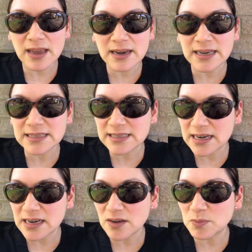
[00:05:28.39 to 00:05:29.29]
an
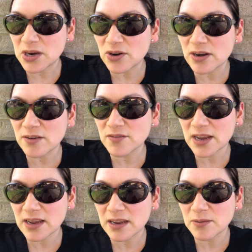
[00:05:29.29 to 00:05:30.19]
extended period of
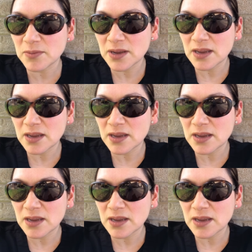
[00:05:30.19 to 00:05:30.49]
time,